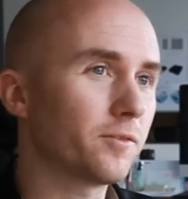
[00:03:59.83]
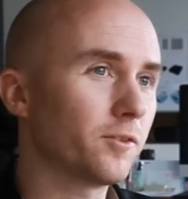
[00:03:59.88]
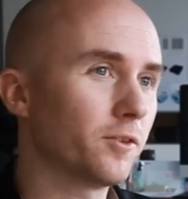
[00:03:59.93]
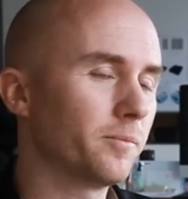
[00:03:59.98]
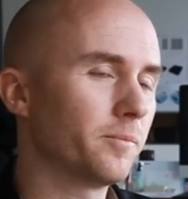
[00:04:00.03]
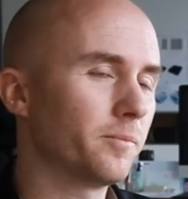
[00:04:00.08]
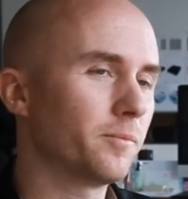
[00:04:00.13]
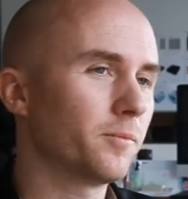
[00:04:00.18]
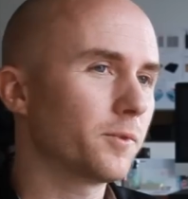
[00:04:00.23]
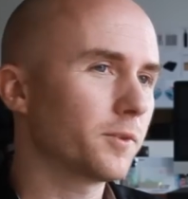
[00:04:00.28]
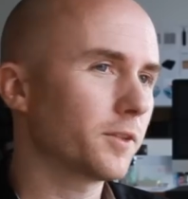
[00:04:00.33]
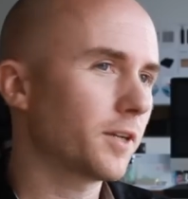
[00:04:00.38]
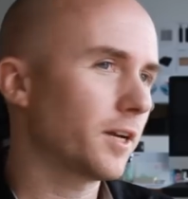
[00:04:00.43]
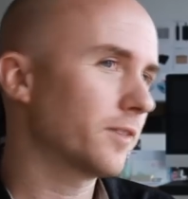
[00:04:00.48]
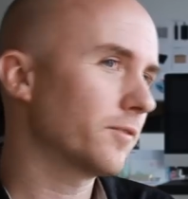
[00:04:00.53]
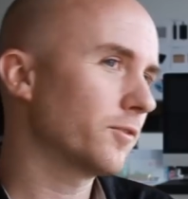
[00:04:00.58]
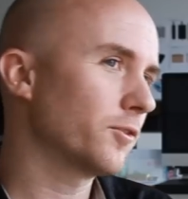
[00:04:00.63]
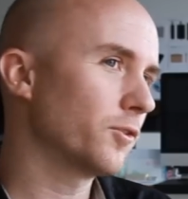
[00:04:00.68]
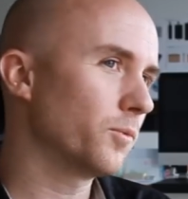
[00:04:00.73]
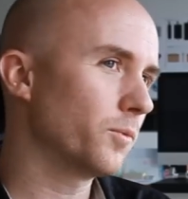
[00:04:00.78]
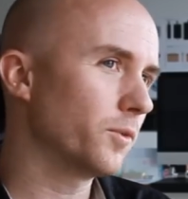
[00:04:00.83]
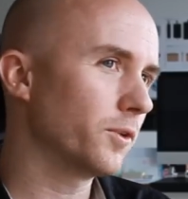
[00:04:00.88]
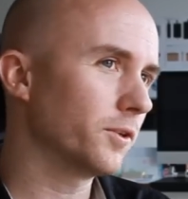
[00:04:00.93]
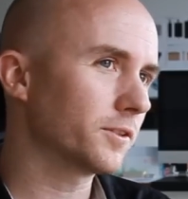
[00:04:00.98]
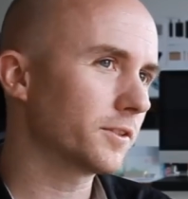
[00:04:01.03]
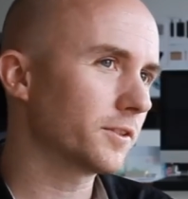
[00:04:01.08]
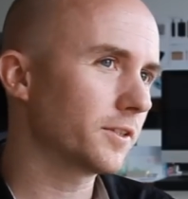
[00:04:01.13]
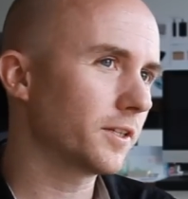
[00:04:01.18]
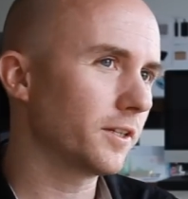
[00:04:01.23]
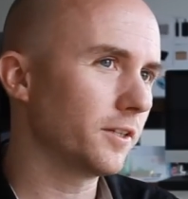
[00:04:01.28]
firm kind of on the
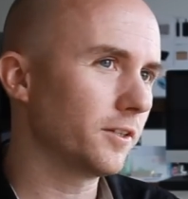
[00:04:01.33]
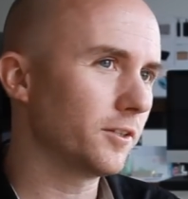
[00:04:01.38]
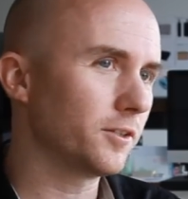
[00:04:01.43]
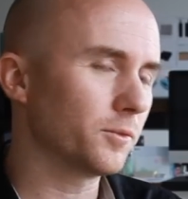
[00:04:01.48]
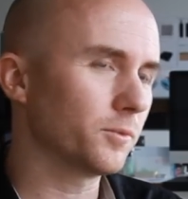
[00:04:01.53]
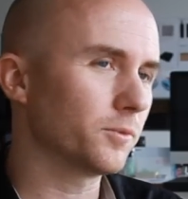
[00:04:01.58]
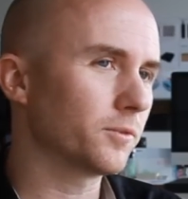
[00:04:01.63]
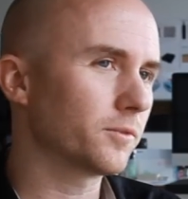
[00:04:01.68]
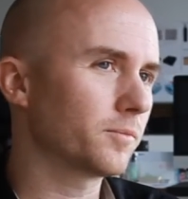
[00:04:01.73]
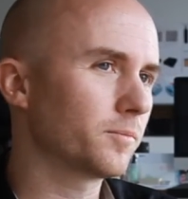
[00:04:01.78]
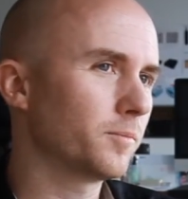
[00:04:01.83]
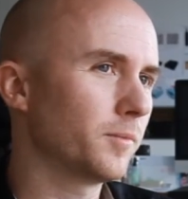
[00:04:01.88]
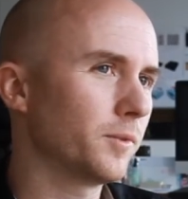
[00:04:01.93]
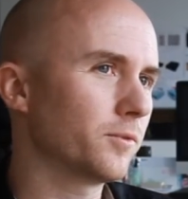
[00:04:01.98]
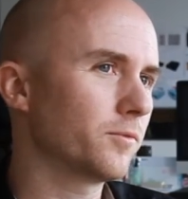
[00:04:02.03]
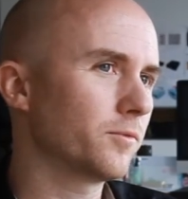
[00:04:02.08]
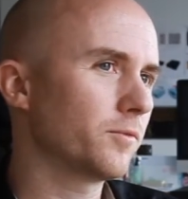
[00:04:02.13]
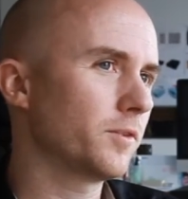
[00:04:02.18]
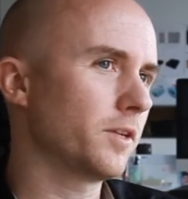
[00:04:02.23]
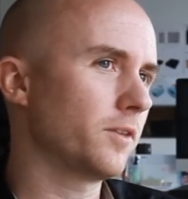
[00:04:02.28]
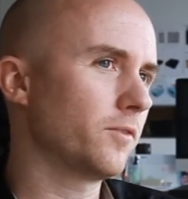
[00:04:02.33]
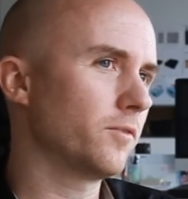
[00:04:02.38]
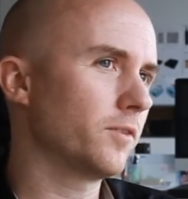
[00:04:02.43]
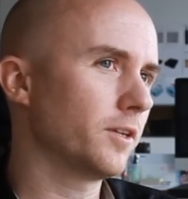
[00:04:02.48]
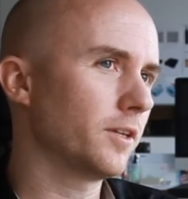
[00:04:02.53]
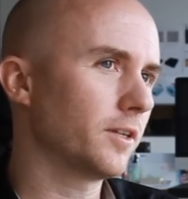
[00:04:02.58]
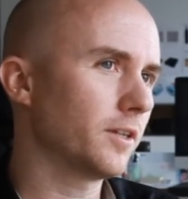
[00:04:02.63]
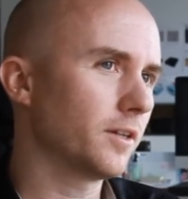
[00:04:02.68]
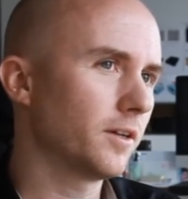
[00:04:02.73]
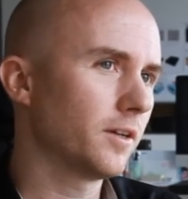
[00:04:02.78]
world stage. It was really
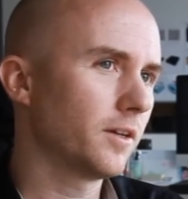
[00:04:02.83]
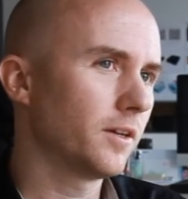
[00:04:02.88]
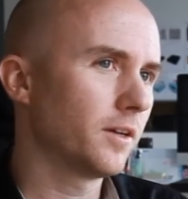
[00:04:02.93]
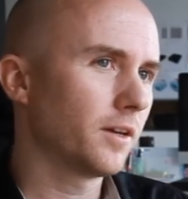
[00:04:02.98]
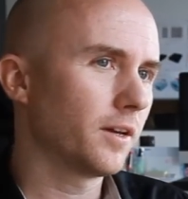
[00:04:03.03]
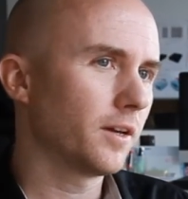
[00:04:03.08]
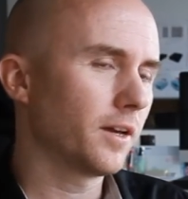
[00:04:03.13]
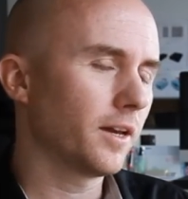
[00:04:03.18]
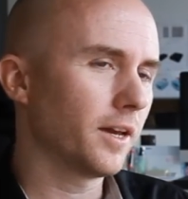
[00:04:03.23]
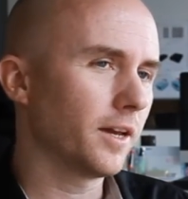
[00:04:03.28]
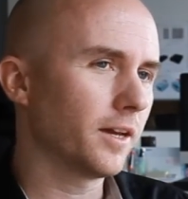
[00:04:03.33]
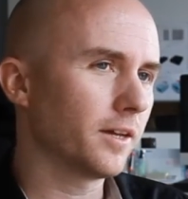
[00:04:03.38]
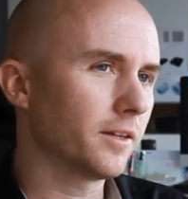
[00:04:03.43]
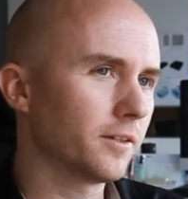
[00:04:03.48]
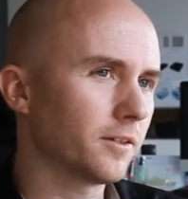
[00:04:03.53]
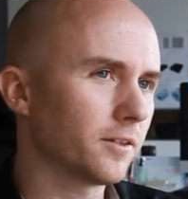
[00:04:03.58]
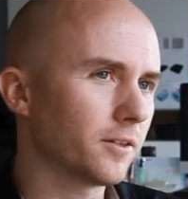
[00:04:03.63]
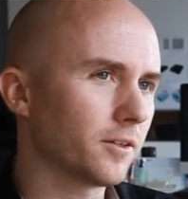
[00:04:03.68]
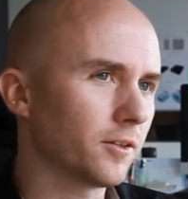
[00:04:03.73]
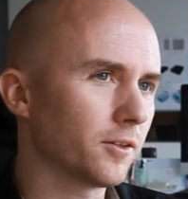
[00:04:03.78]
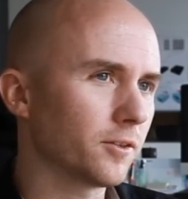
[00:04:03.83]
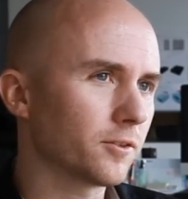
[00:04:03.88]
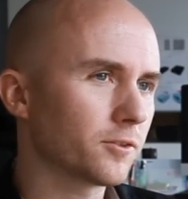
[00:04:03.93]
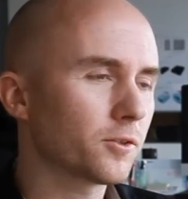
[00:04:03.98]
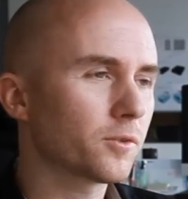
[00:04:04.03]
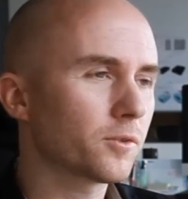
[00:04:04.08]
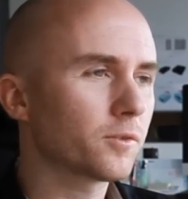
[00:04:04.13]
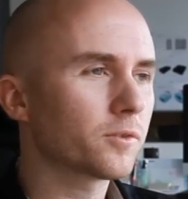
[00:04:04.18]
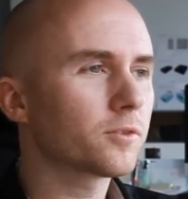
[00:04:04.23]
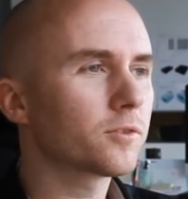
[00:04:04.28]
great. And
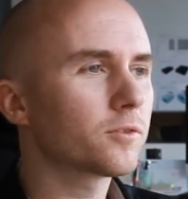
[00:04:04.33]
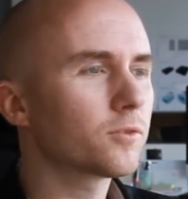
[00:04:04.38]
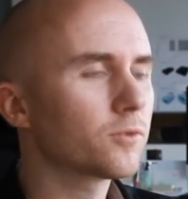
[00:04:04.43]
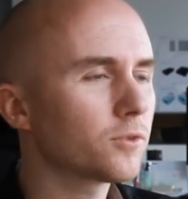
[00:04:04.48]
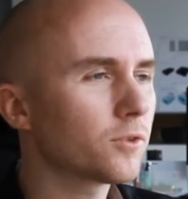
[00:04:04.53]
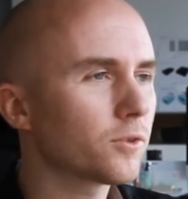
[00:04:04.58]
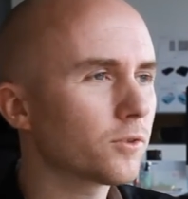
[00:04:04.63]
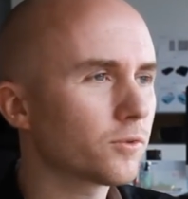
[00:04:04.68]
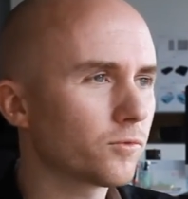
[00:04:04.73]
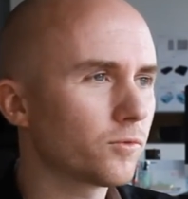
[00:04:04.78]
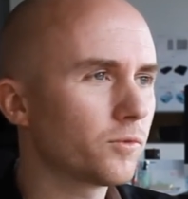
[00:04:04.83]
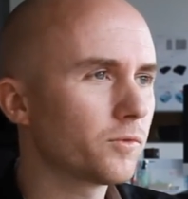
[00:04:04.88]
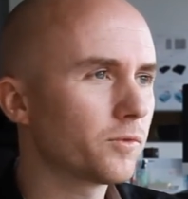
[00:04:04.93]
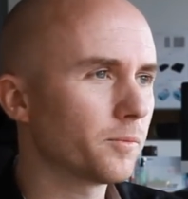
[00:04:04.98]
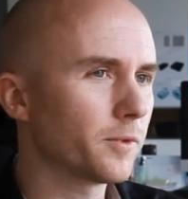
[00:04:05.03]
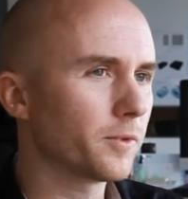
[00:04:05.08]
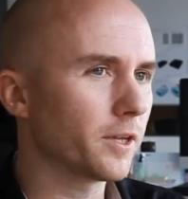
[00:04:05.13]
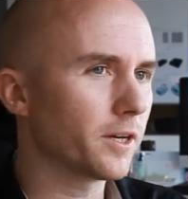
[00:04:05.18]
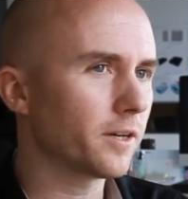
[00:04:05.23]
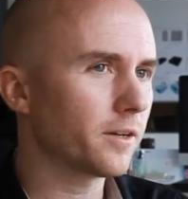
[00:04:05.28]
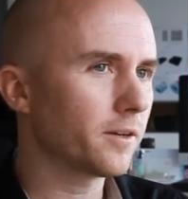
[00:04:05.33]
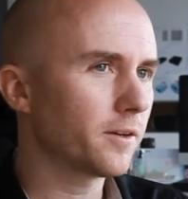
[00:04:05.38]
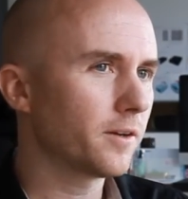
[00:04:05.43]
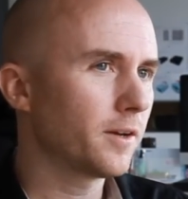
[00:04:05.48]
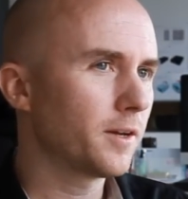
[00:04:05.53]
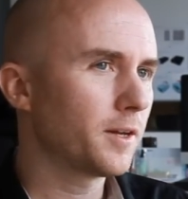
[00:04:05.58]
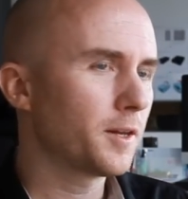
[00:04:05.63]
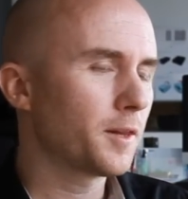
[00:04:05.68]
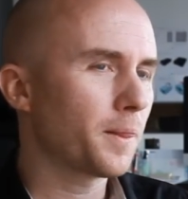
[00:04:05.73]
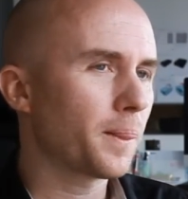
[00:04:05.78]
so the studio grew from there,
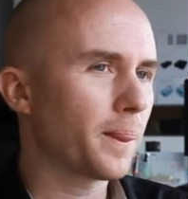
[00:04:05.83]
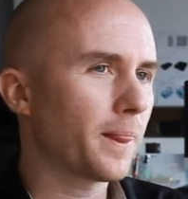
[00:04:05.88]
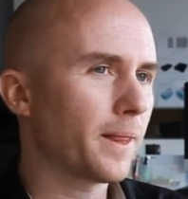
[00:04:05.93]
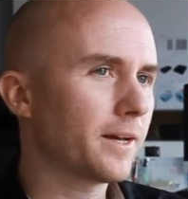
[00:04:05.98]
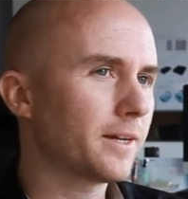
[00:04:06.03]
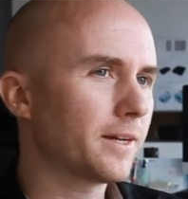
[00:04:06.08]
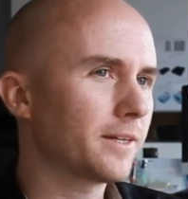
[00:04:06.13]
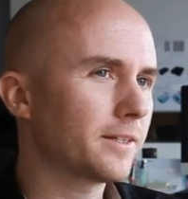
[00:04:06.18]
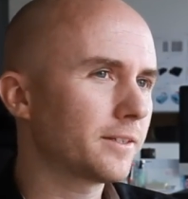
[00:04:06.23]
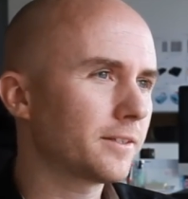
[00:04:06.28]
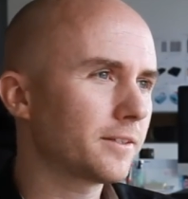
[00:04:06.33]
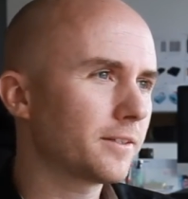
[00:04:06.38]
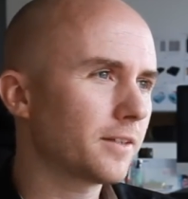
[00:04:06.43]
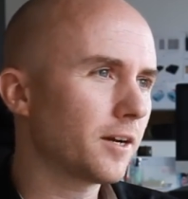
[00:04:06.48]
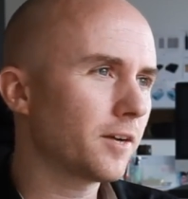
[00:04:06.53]
and